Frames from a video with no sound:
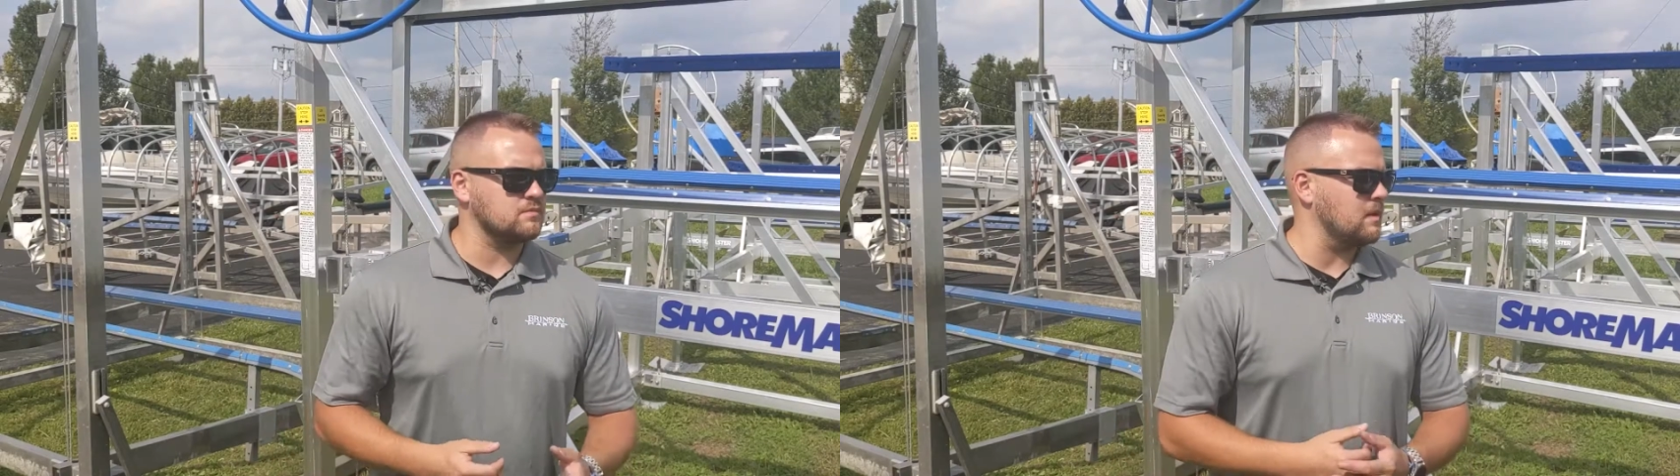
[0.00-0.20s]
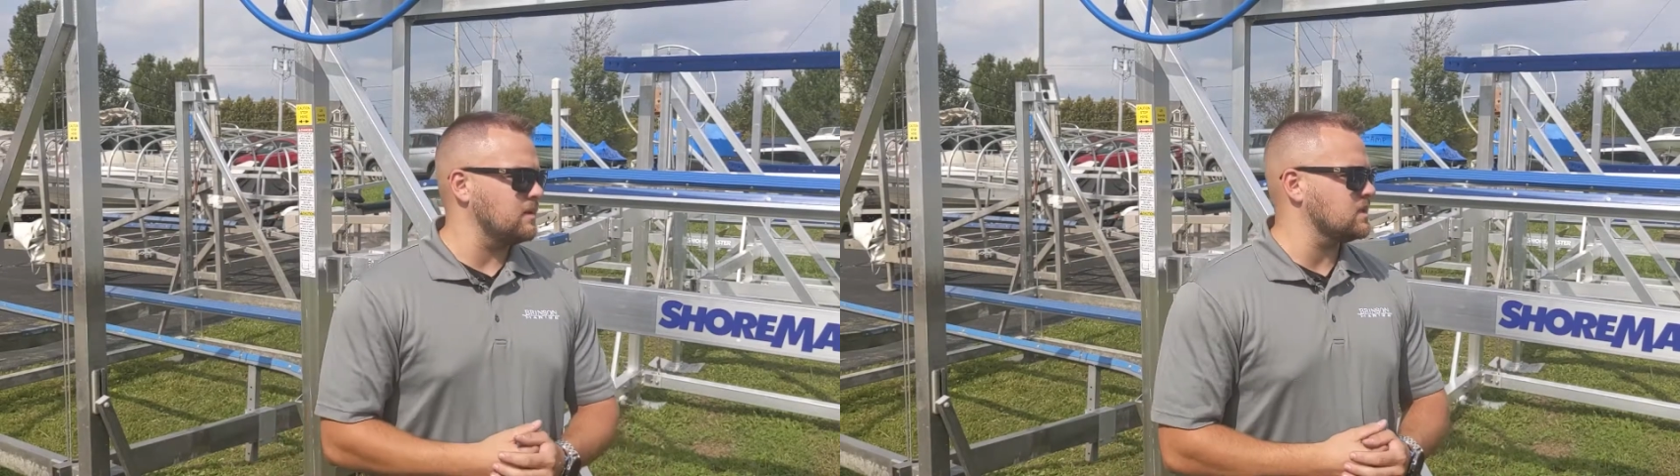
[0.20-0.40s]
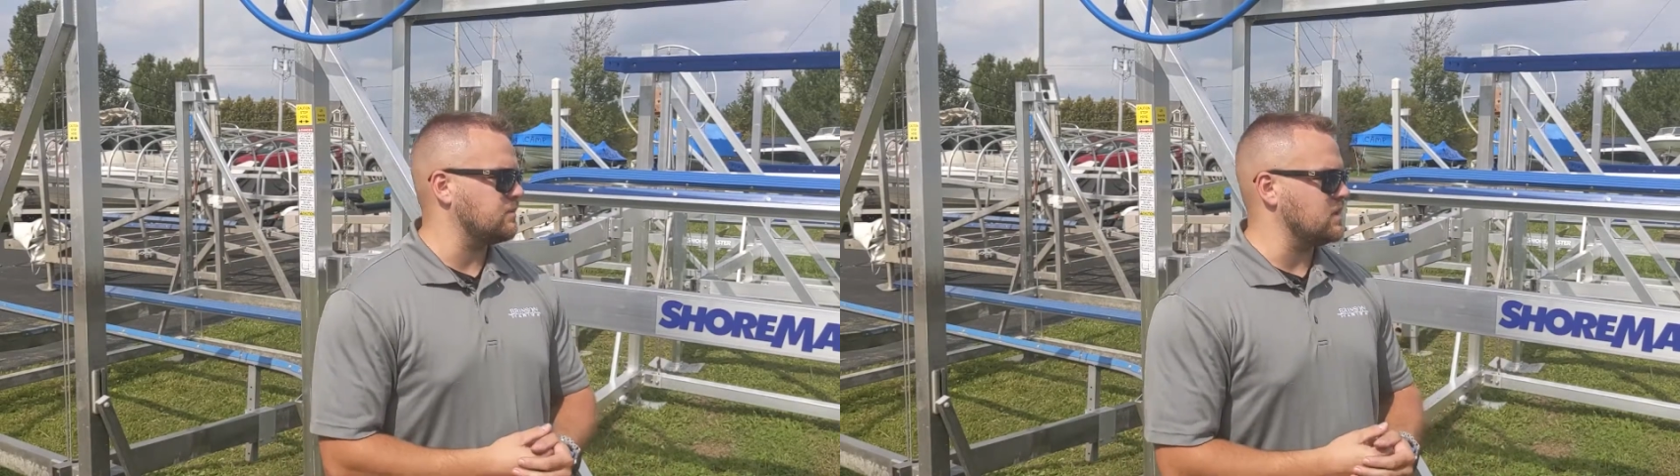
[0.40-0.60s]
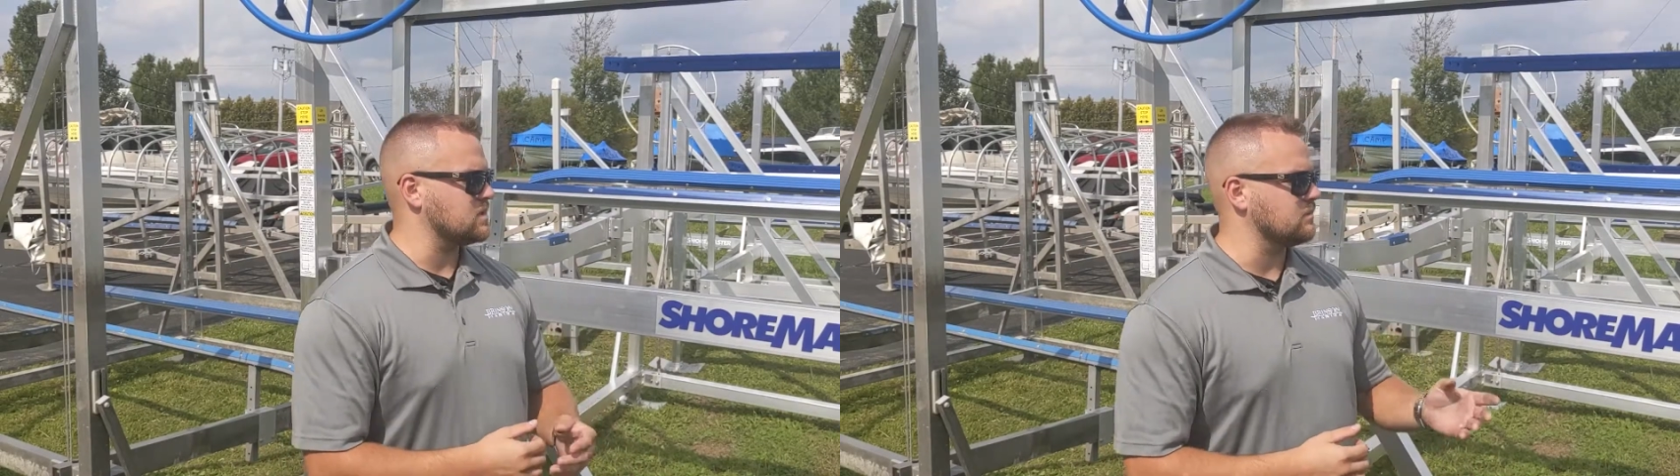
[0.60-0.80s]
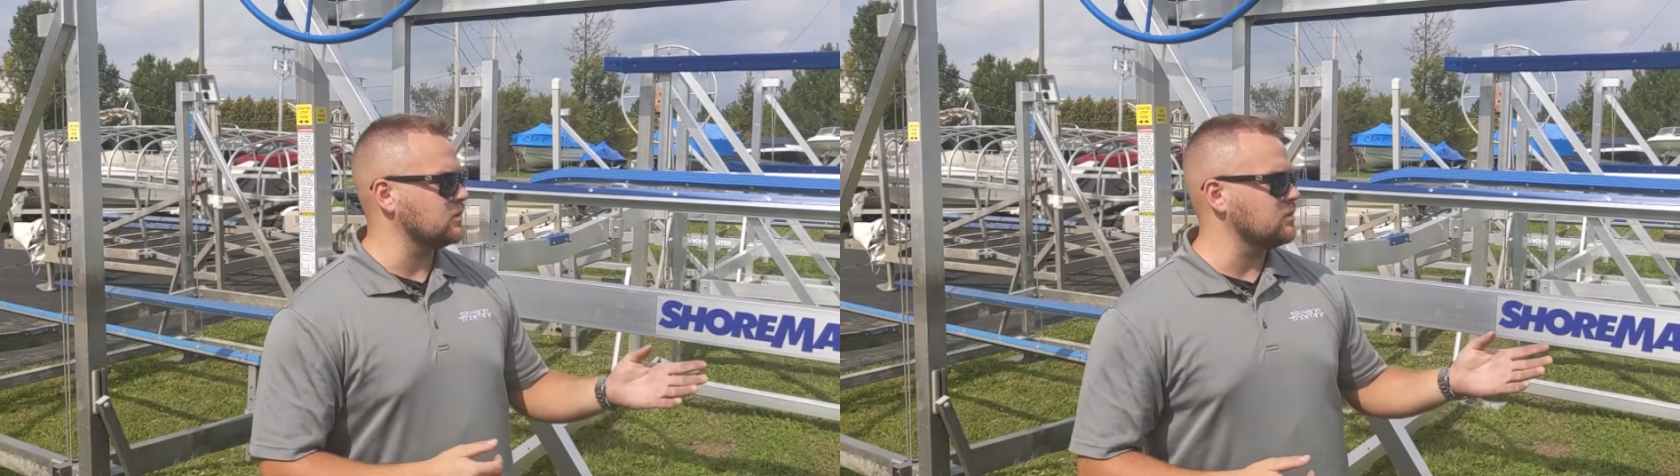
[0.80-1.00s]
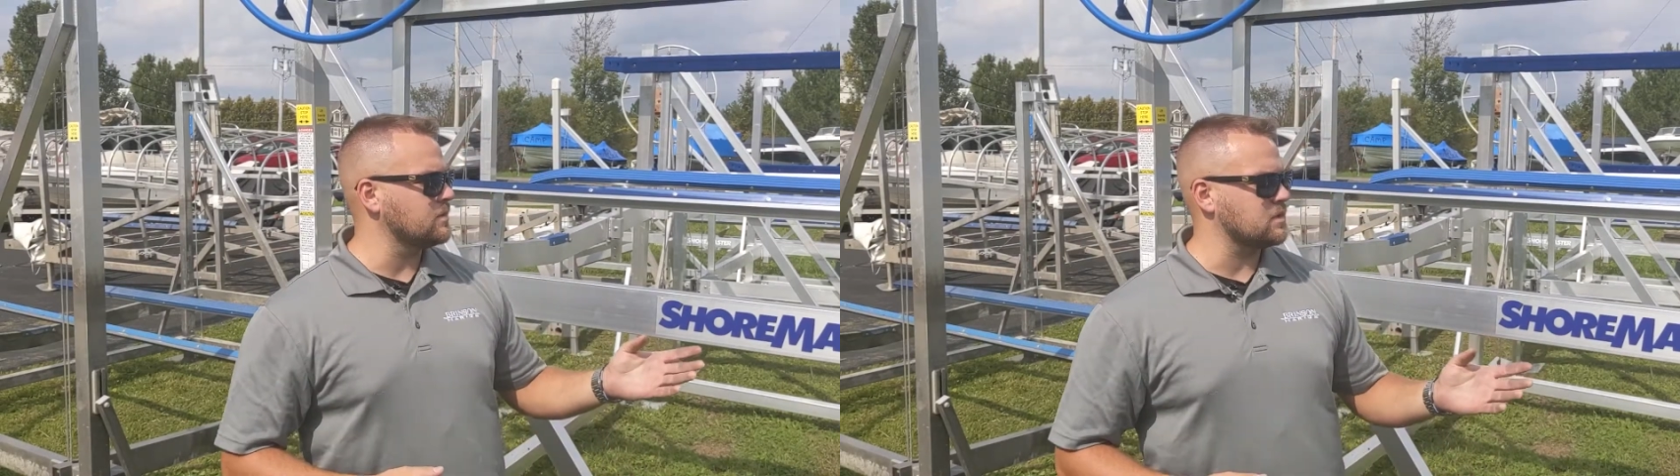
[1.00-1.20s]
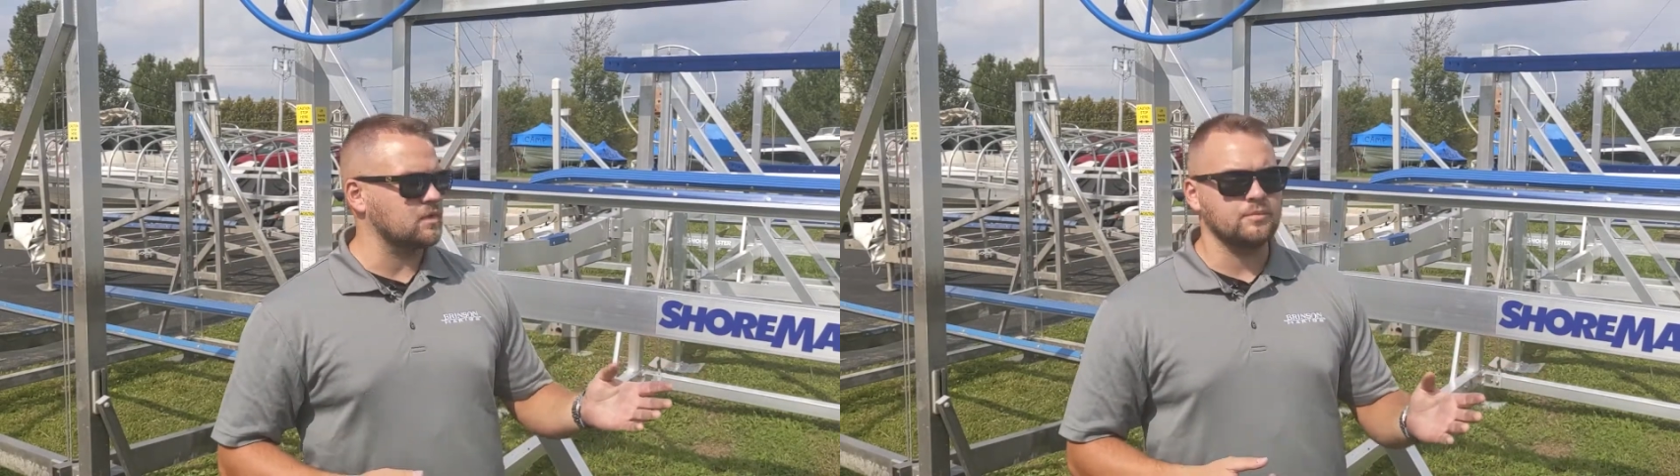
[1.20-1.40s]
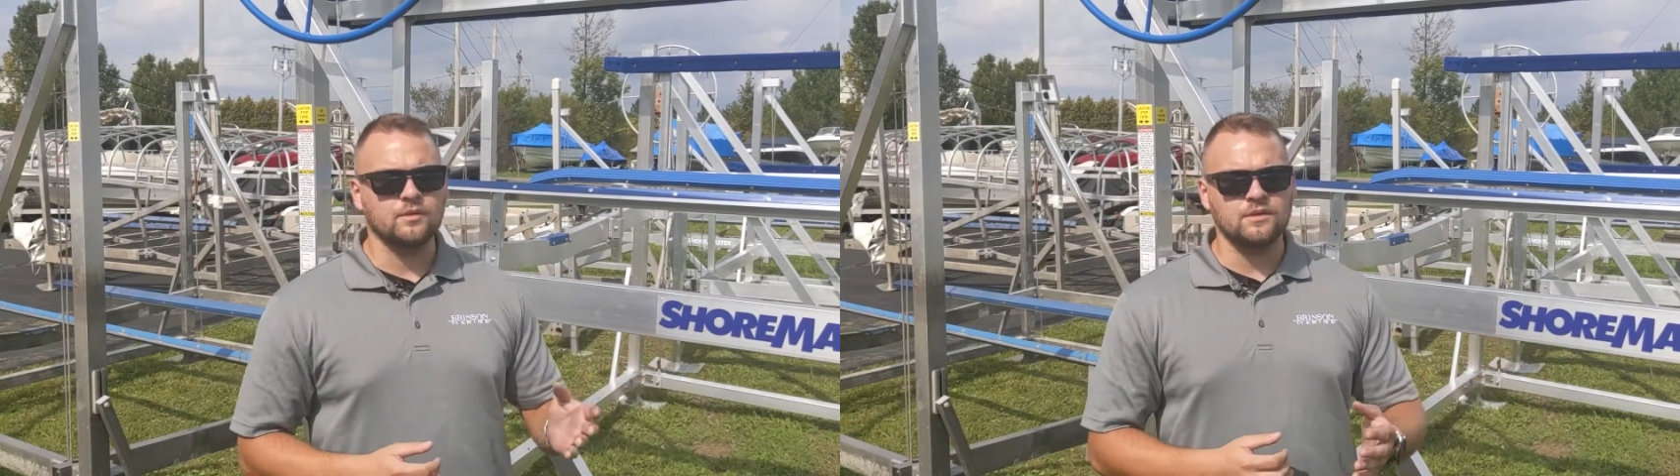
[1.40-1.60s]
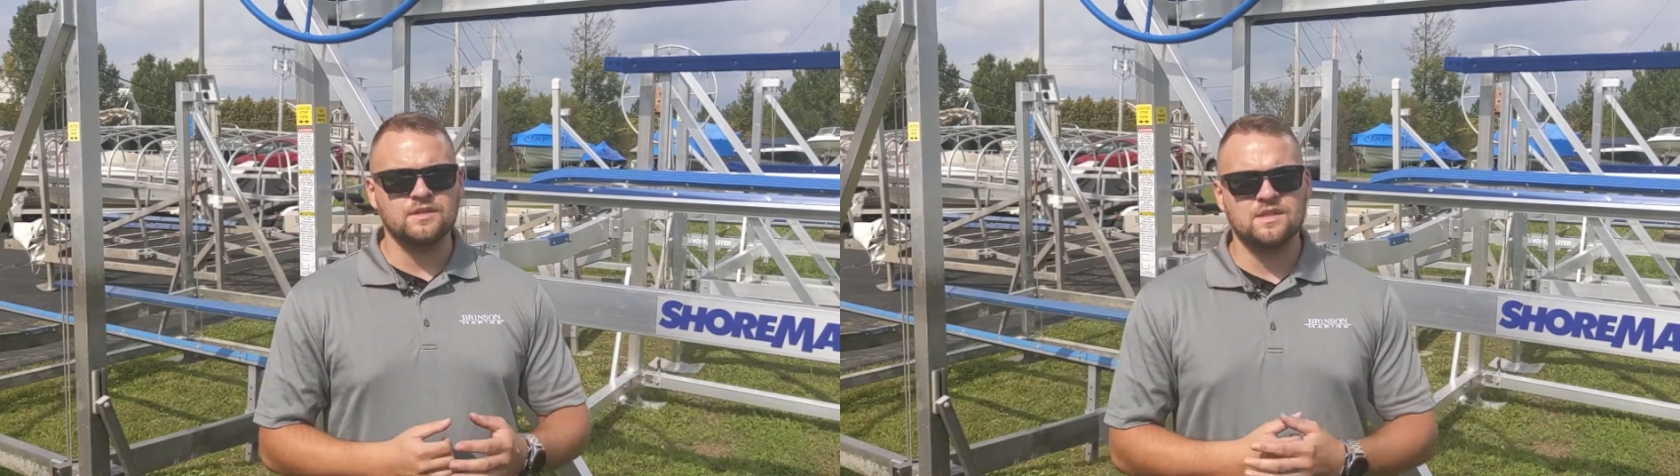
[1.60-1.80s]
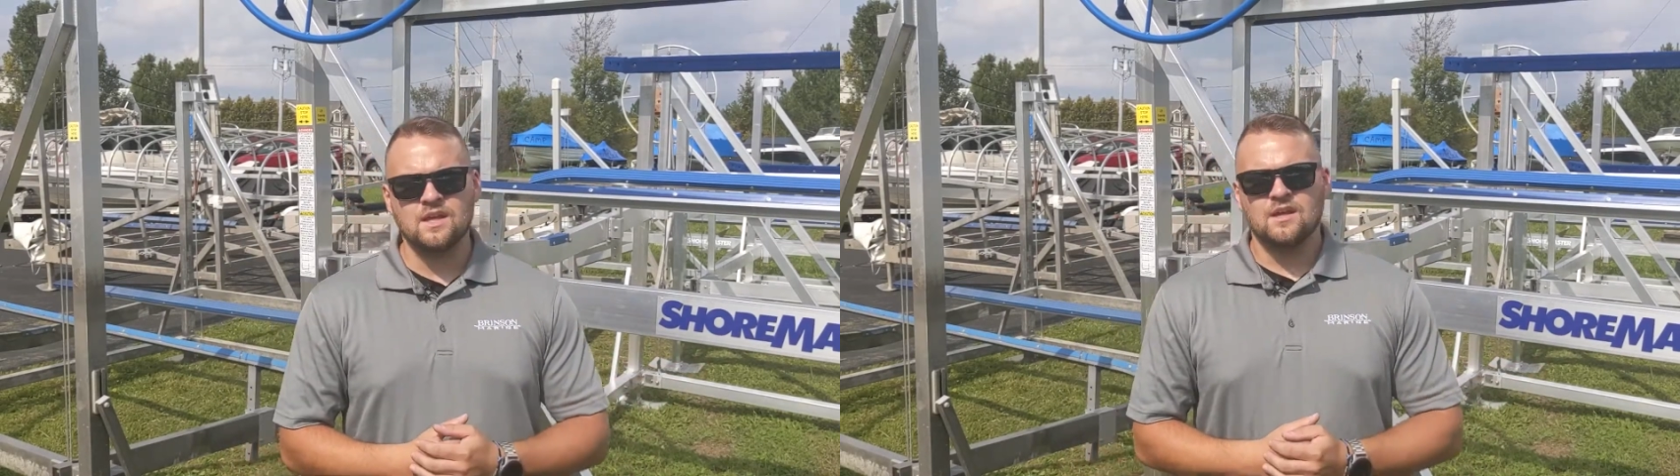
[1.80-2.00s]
Maybe spray some lube into the pulleys.